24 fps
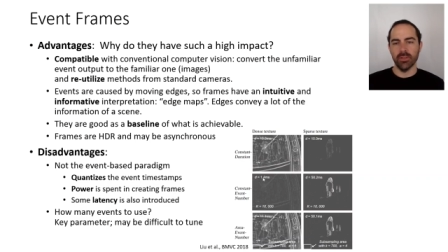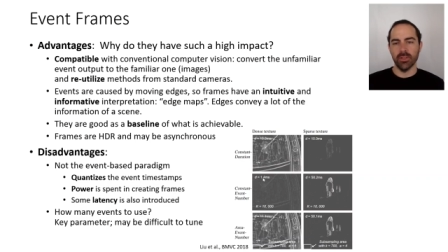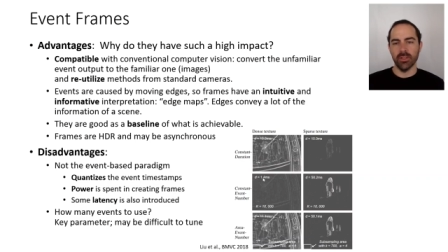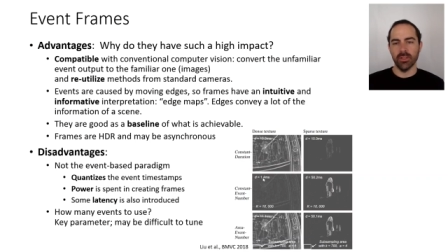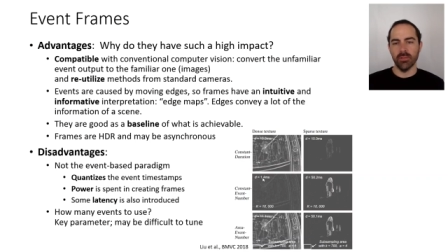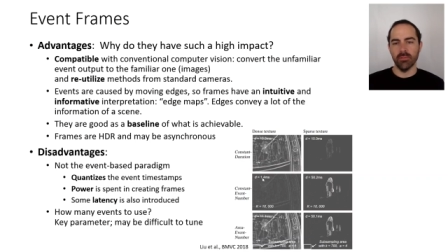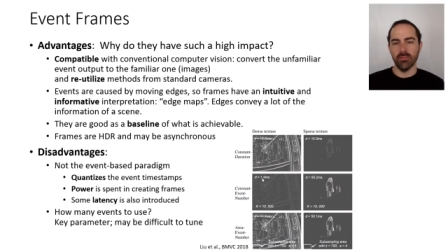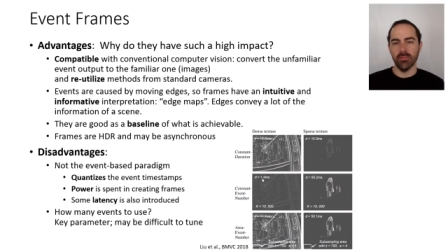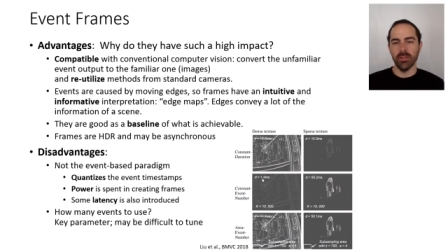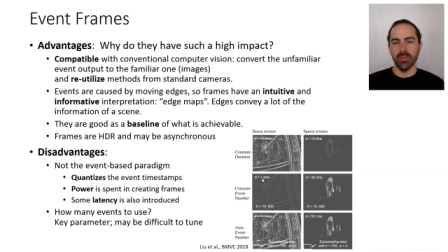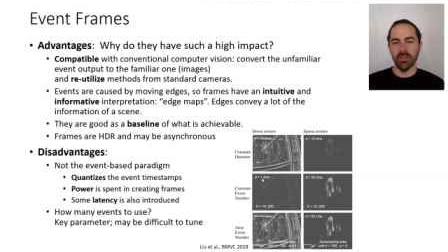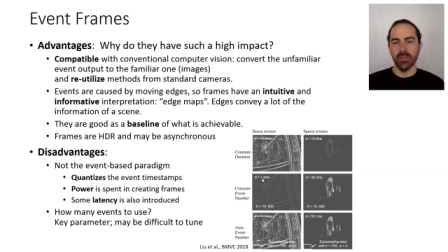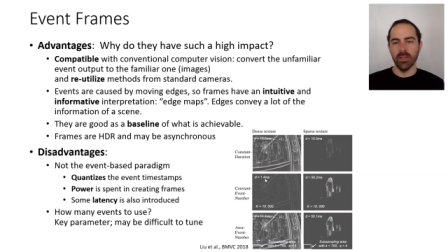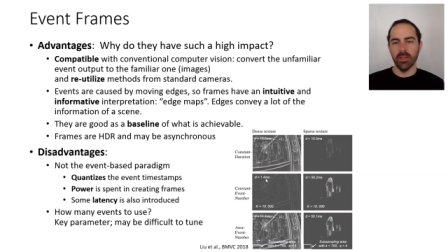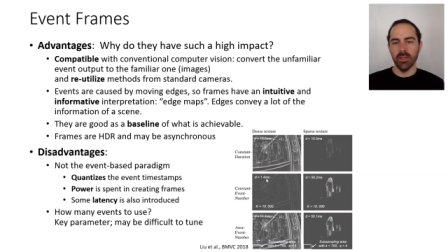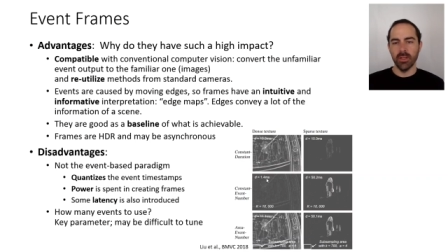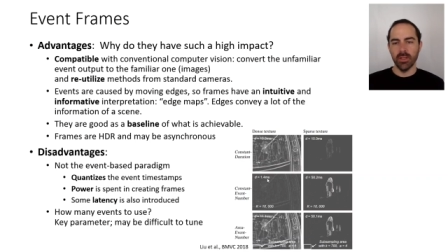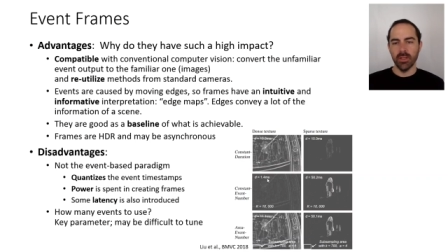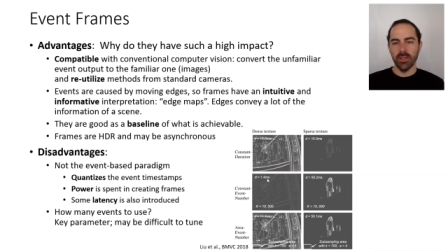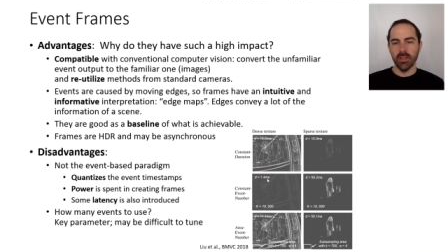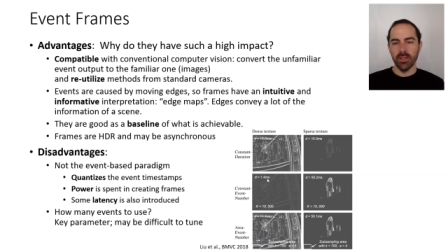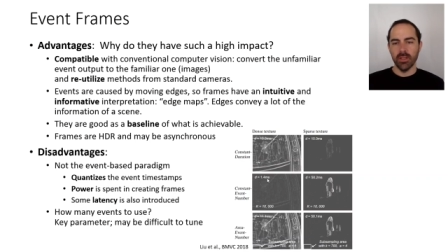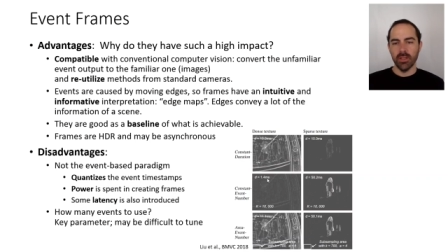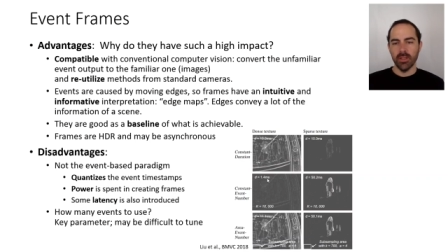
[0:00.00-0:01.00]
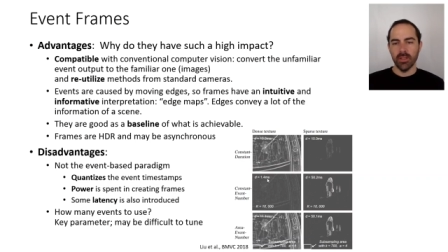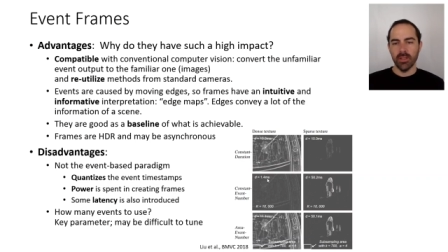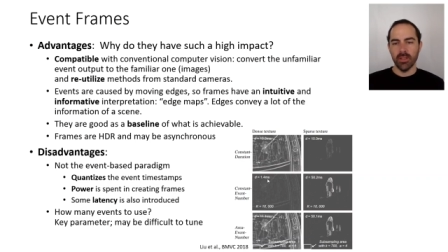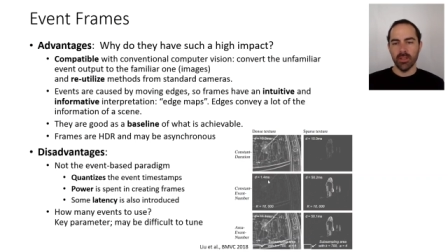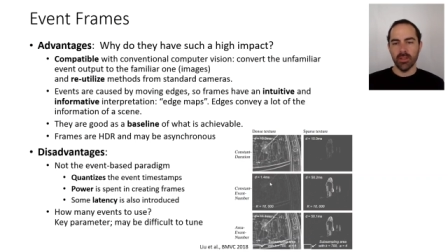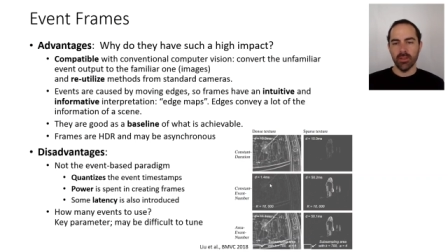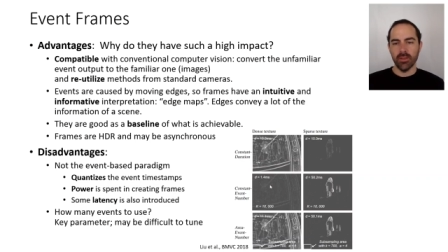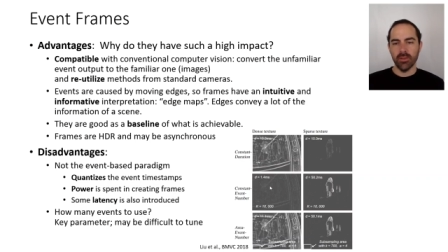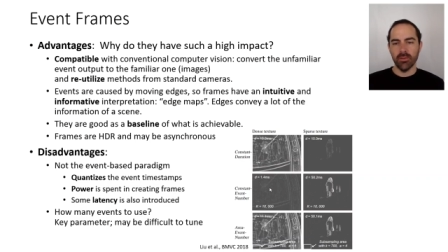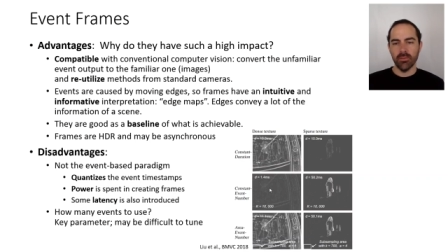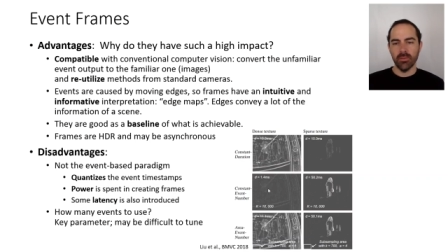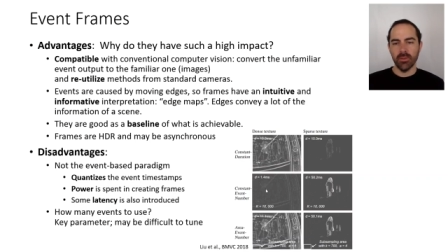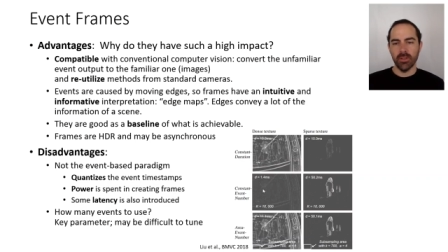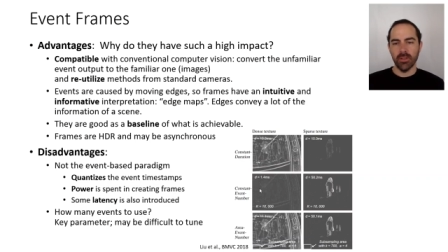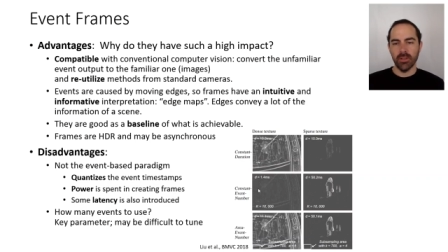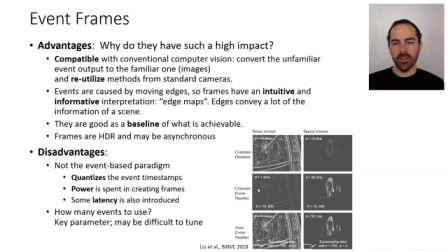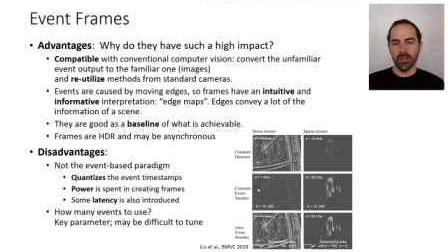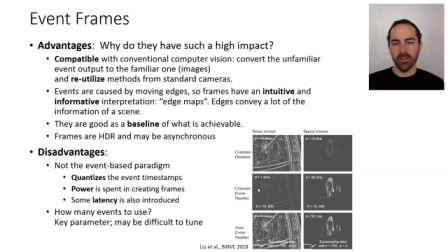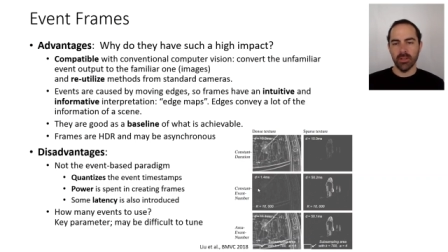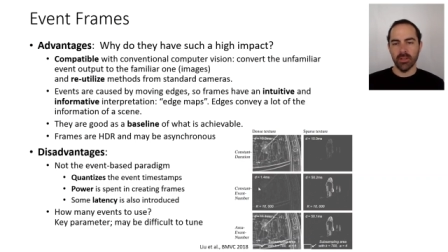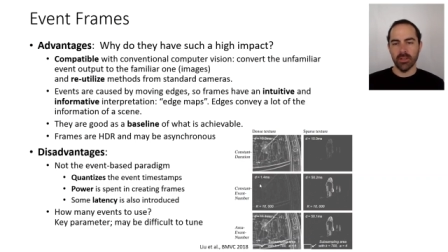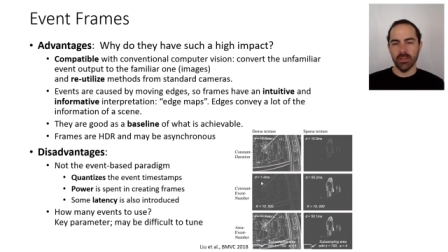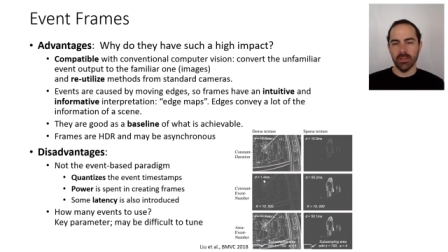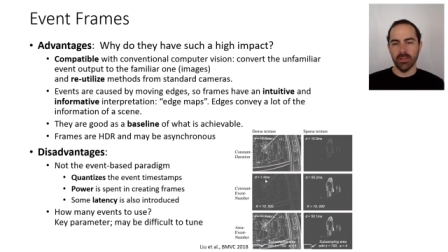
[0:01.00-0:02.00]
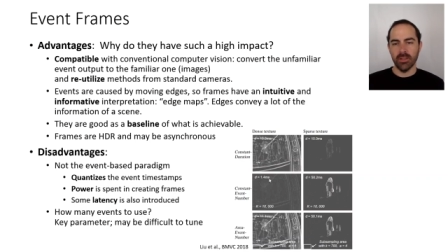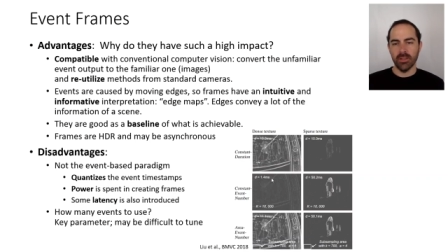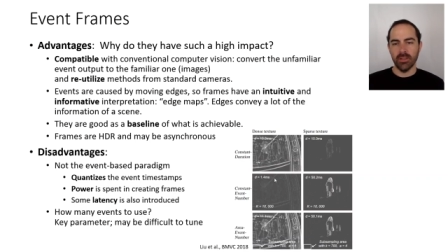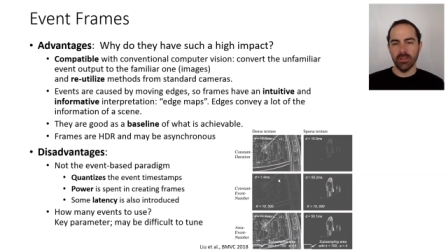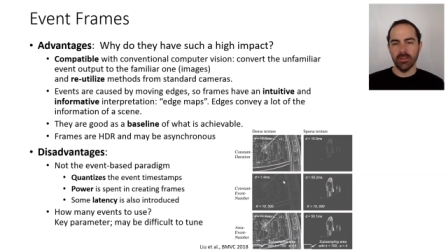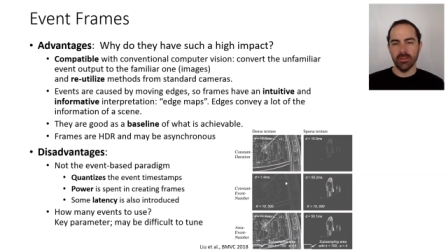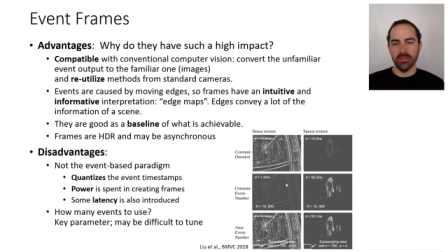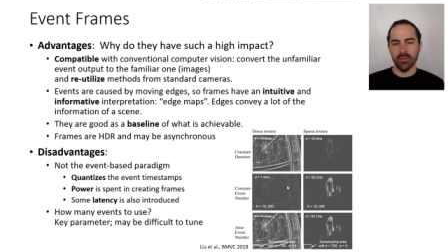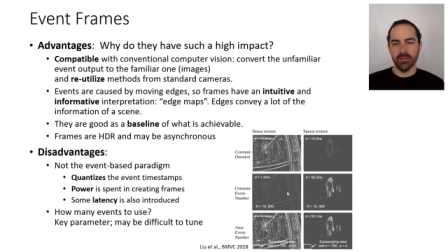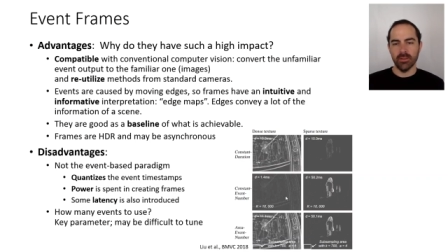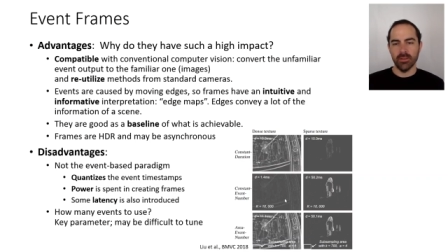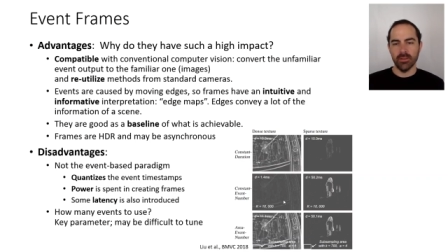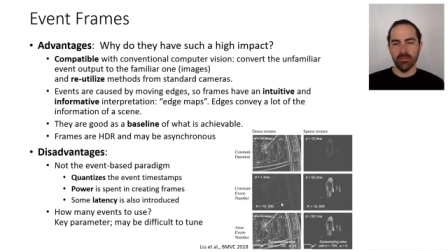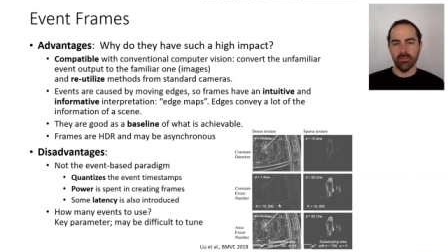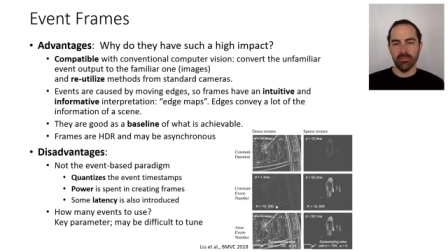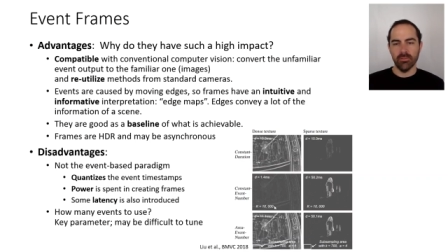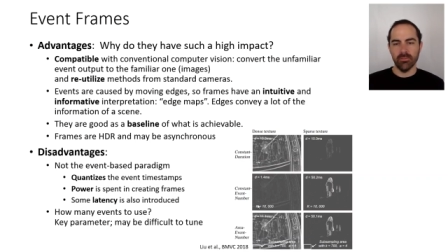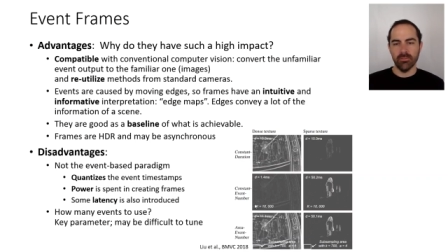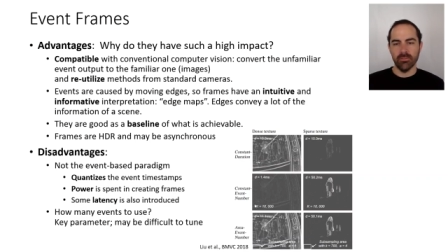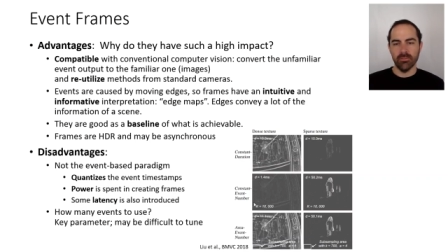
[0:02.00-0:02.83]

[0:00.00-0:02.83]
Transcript: time interval and these uh,